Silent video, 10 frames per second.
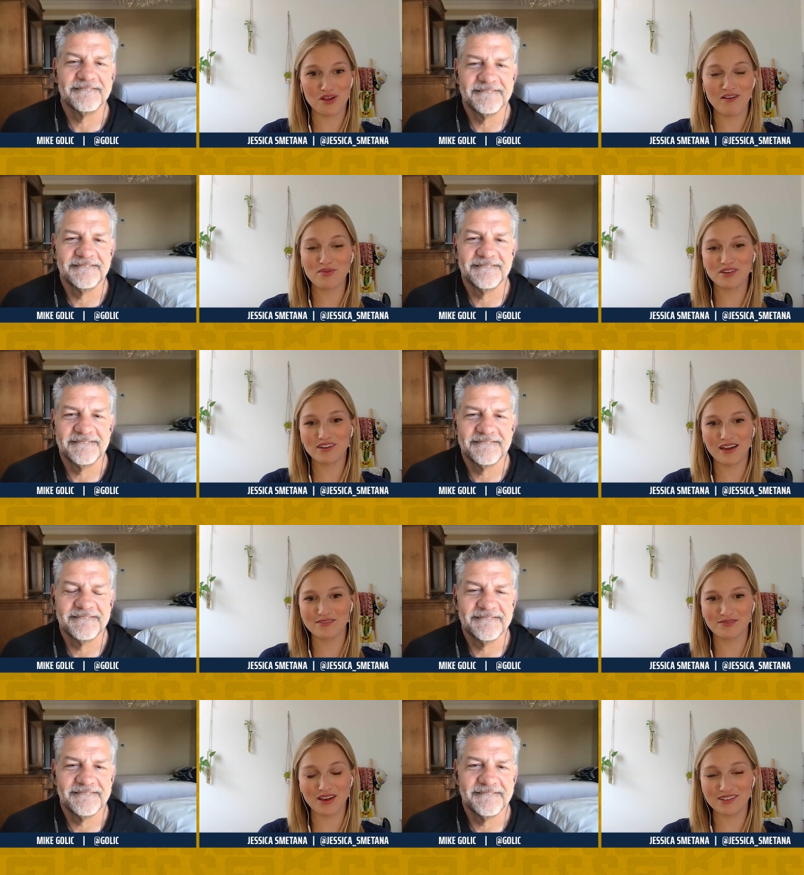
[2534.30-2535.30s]
Speaker 1: I've been I,
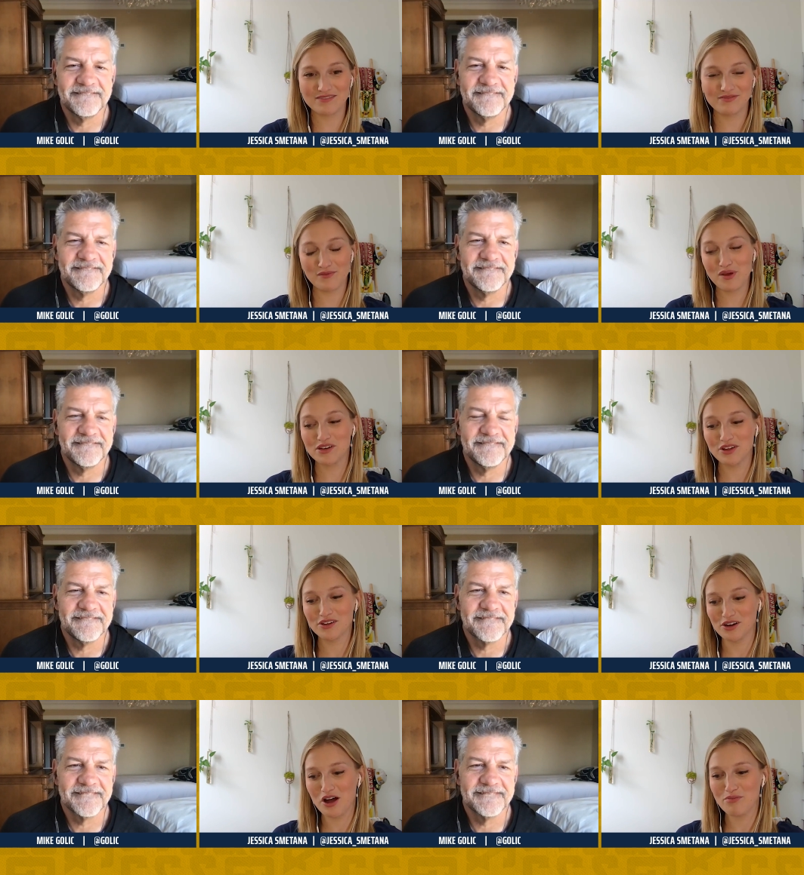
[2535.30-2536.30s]
I have been to London a
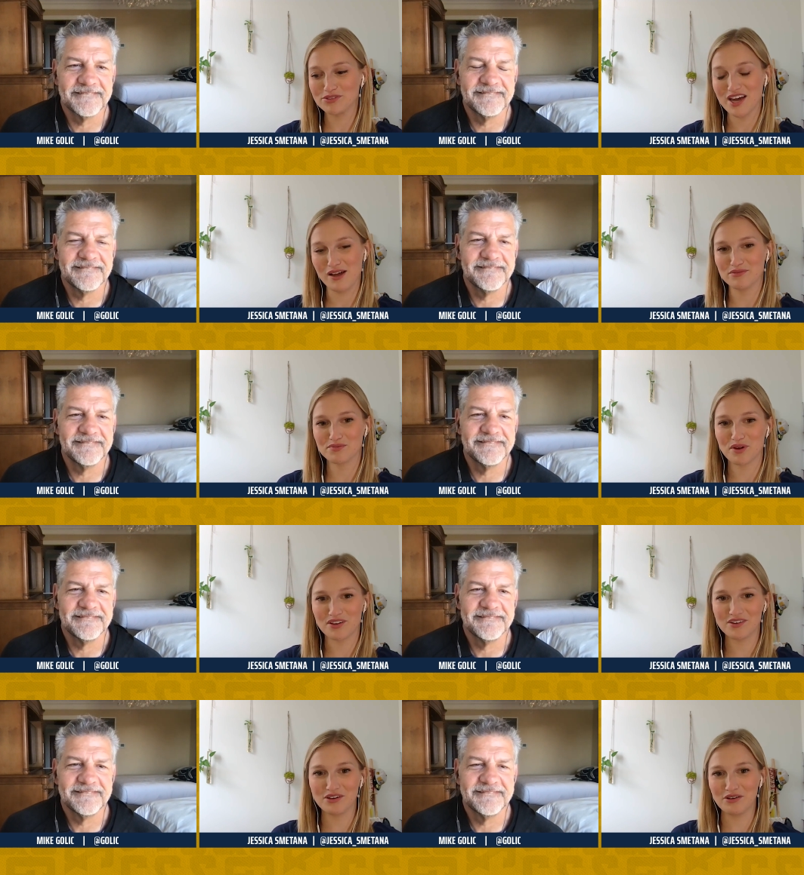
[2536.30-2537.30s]
couple times, but
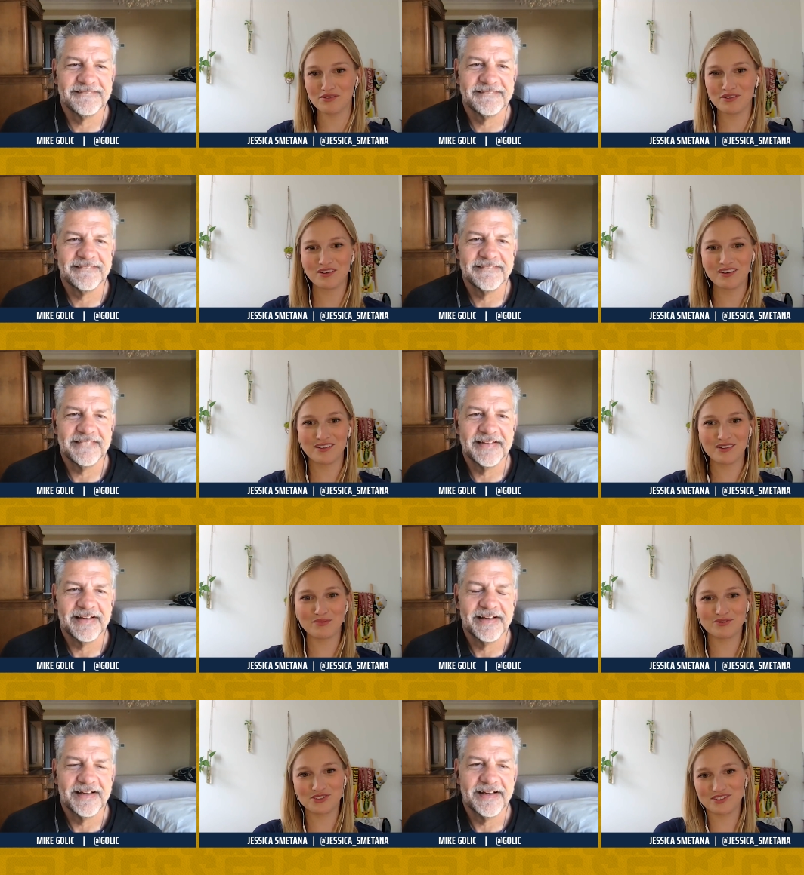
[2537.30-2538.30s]
you know,
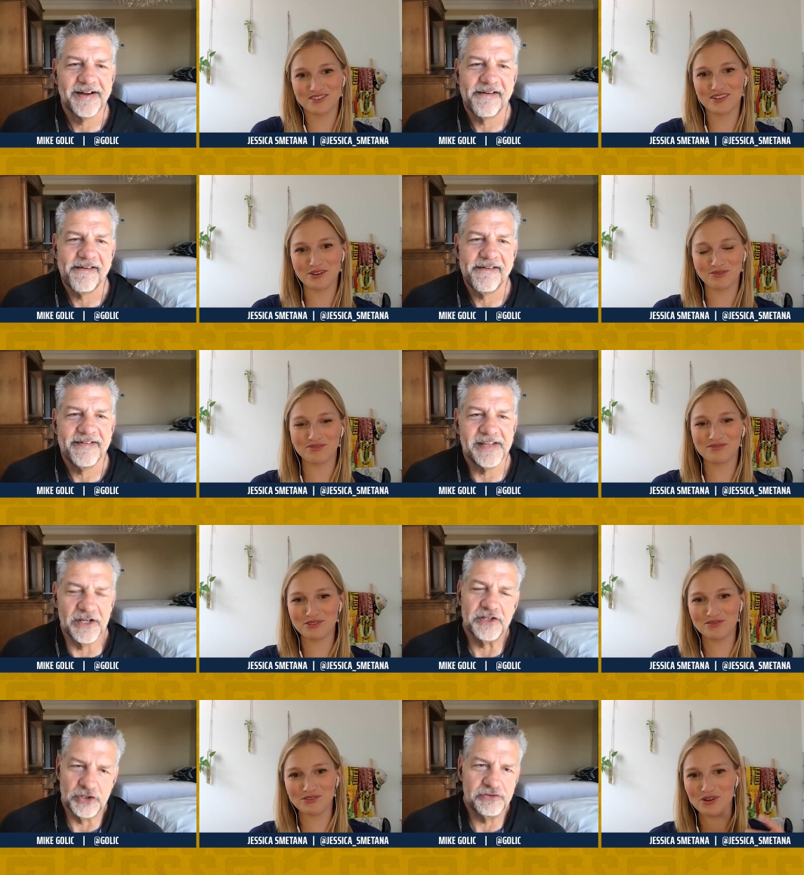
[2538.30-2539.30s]
just you know, you, you,
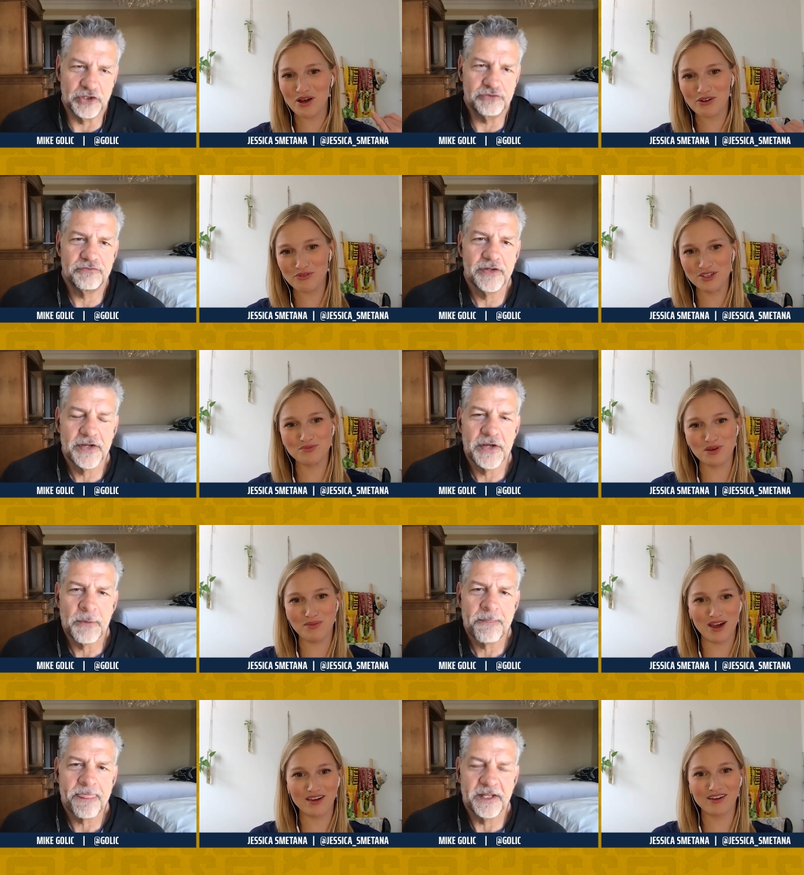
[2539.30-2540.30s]
you know how to reach me,
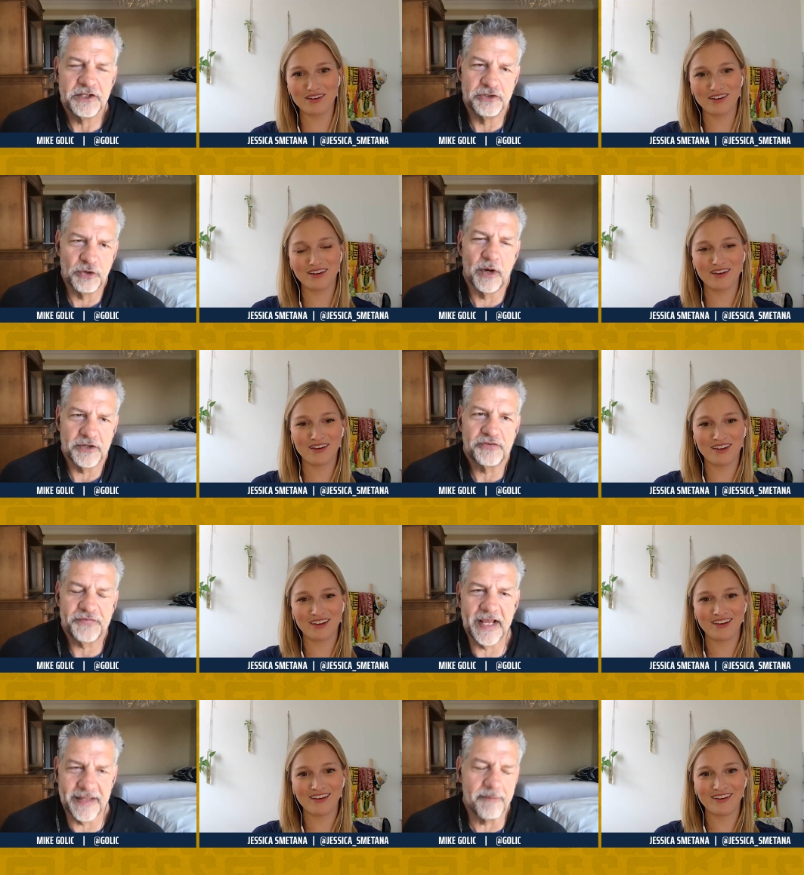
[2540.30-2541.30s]
Mike.
Speaker 2: You do
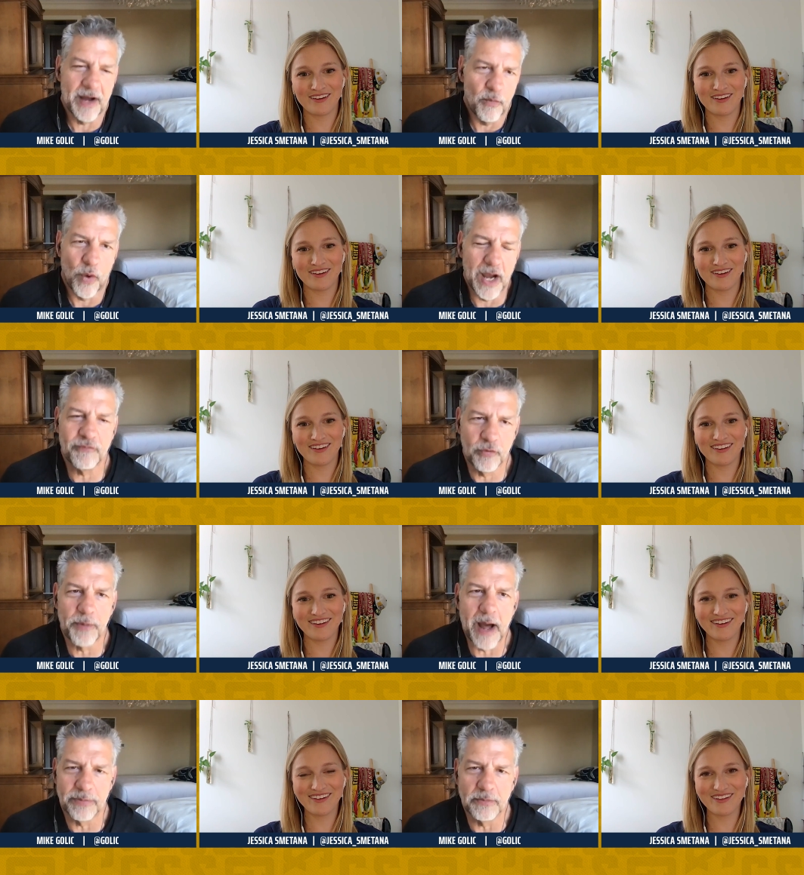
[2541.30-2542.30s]
understand that my wife will
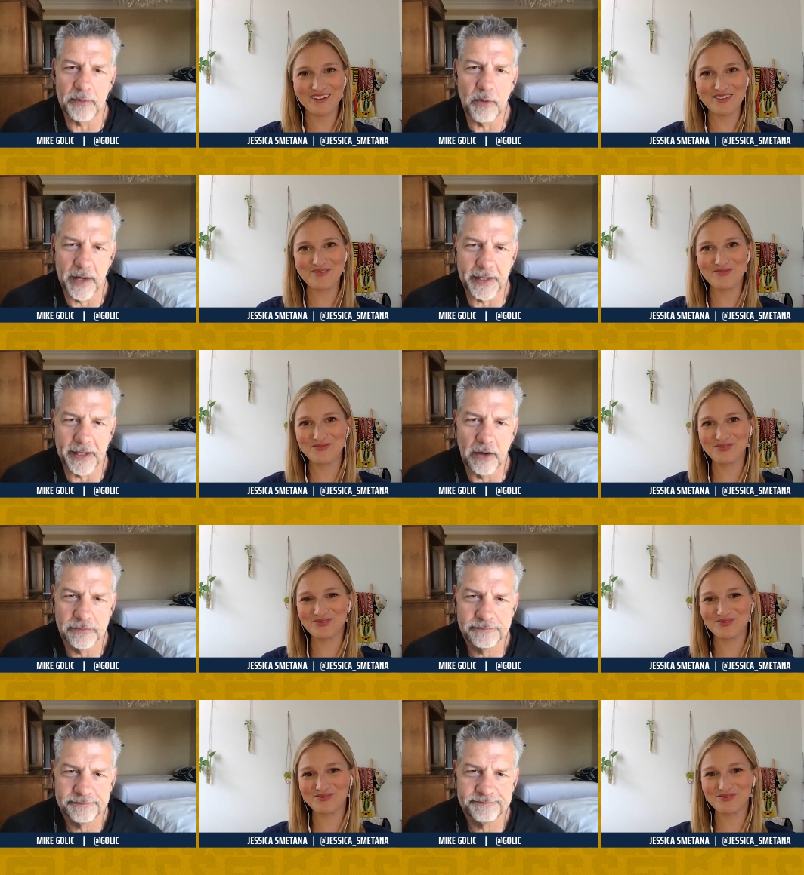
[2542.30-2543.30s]
probably want to go.
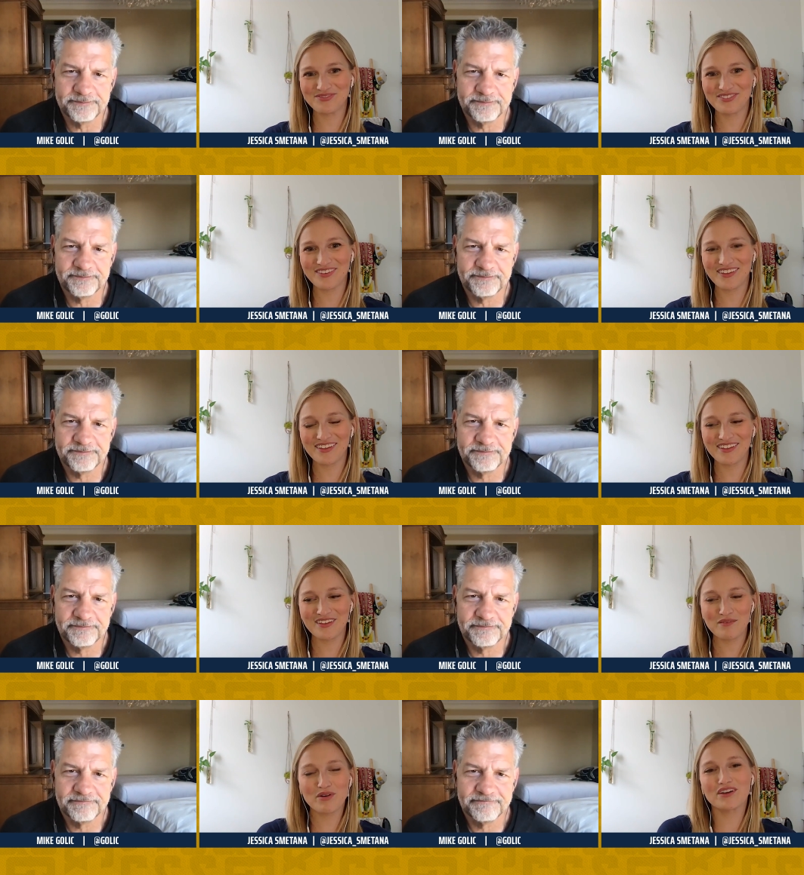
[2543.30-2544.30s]

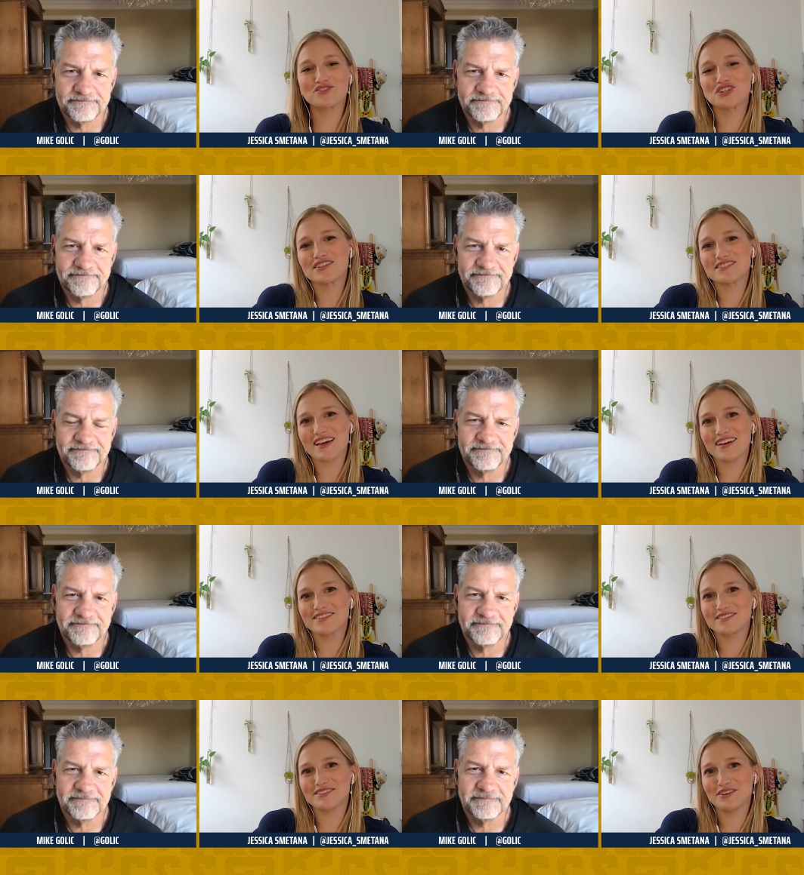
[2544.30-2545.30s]
Speaker 1: But if she
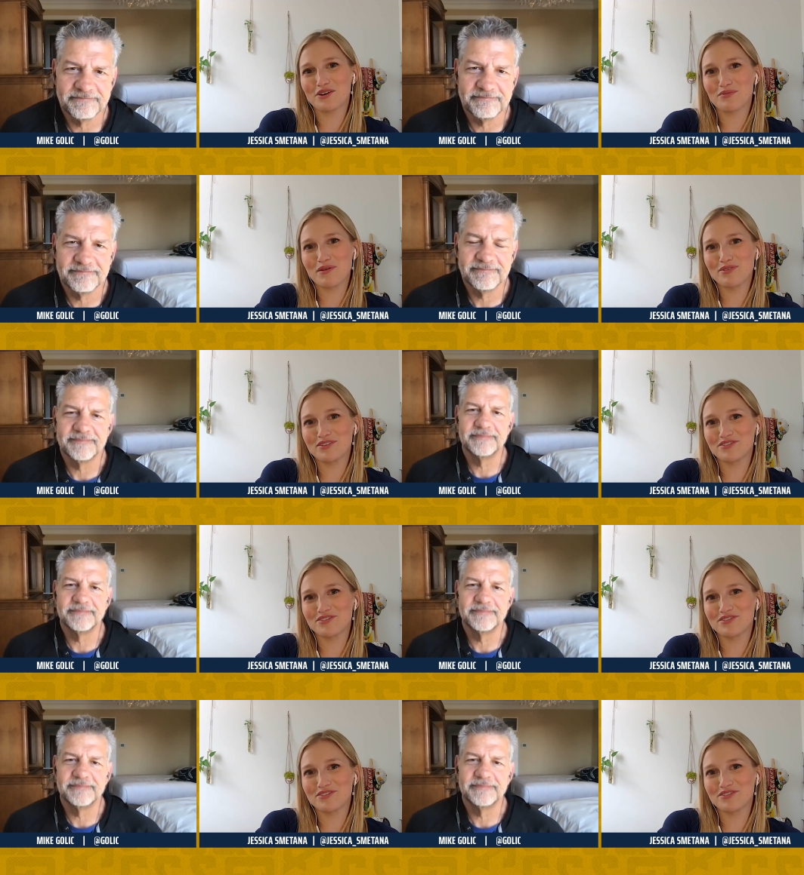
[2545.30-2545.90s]
decides, you know, maybe